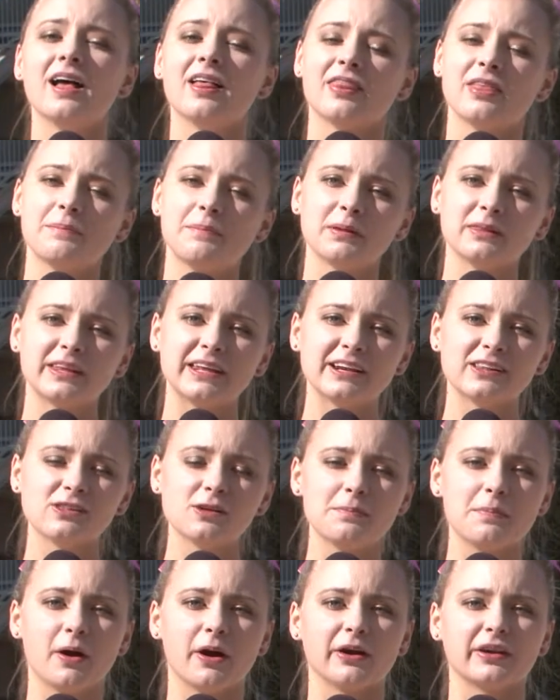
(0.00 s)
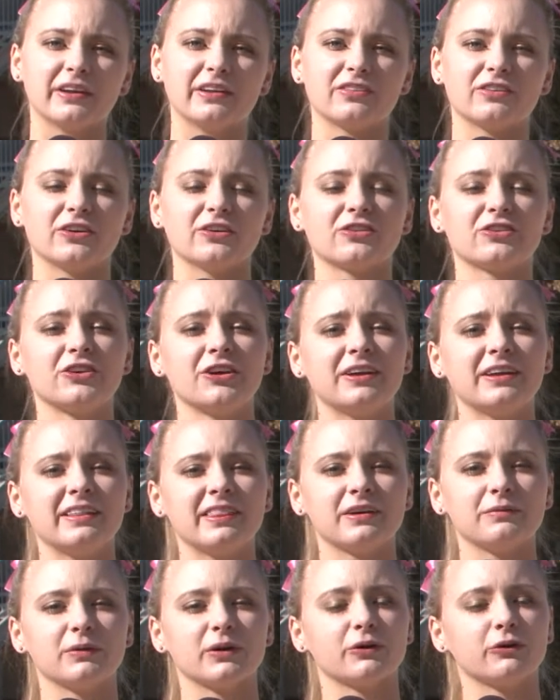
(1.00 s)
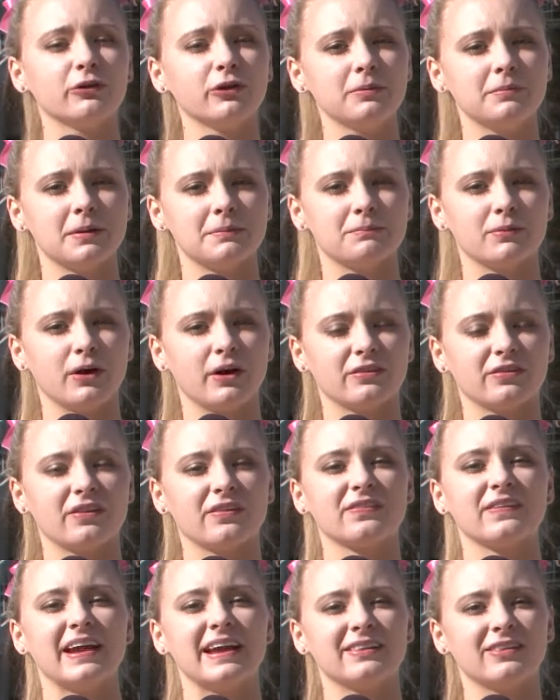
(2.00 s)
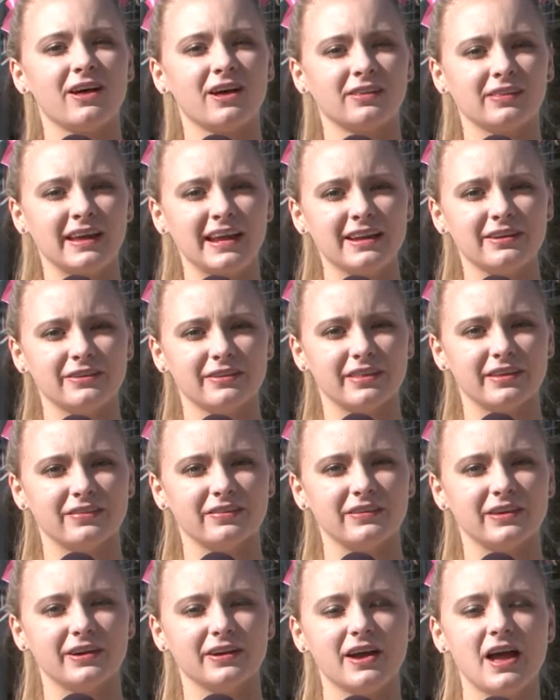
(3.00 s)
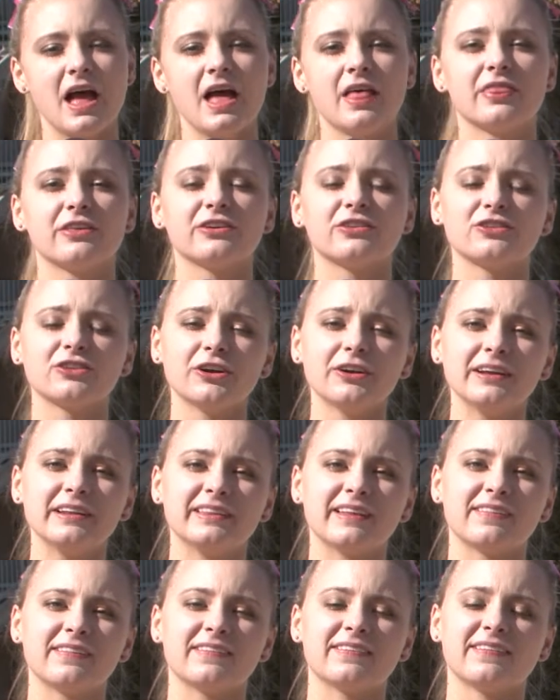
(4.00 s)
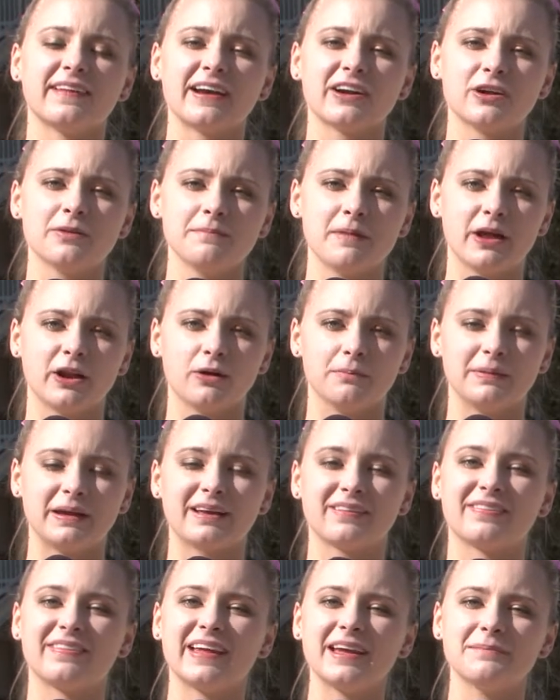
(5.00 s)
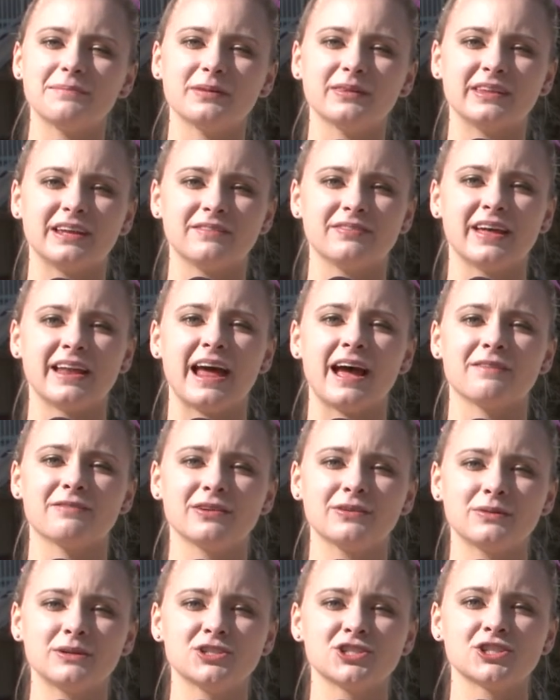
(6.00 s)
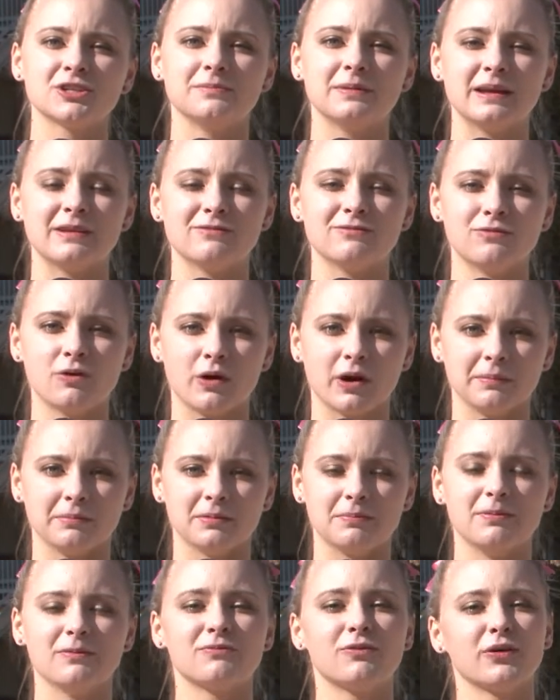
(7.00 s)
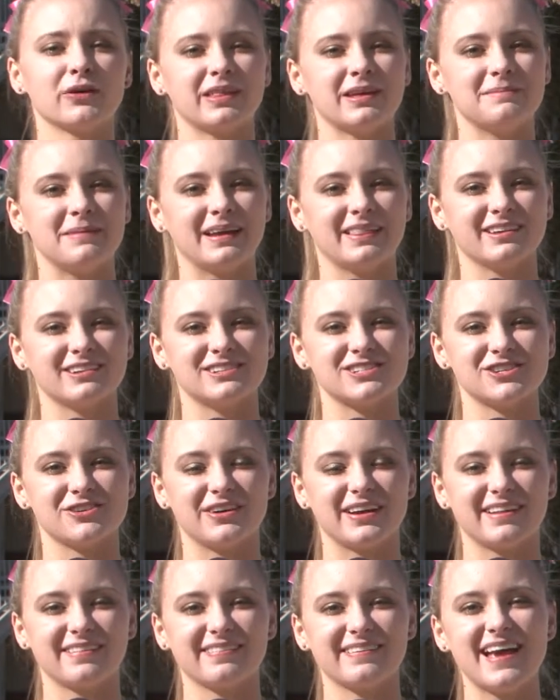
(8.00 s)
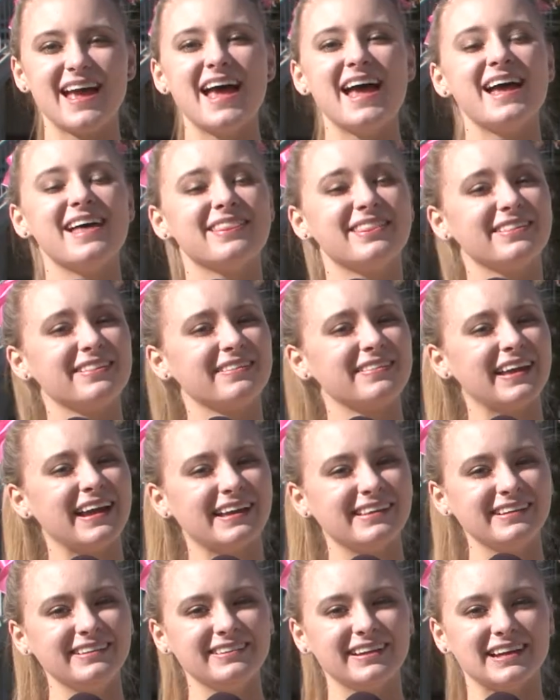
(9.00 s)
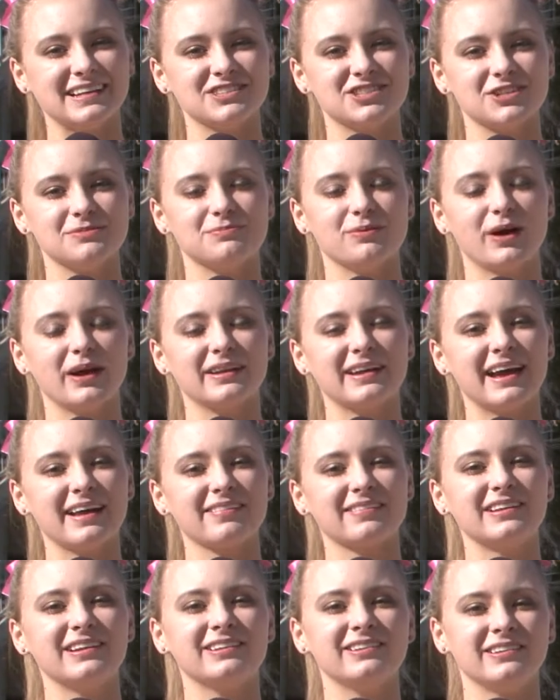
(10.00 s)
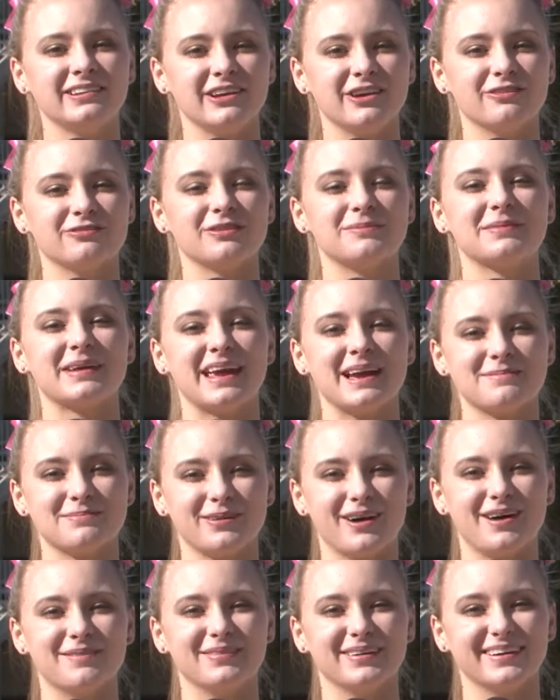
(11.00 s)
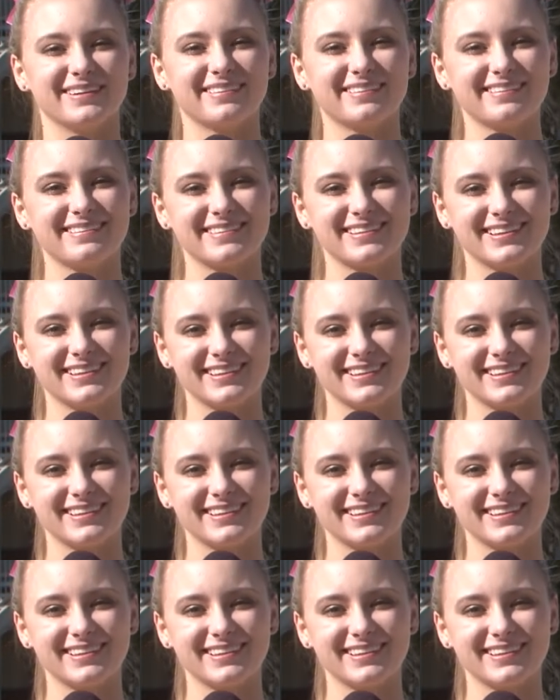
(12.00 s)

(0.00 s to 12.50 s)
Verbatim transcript: The political parties are starting their recruitment process a lot later this year. They're starting this at Sacramento because they believe that everyone should be informed before they make their choice. This is Haley Tangen broadcasting to you from Camp Roberts.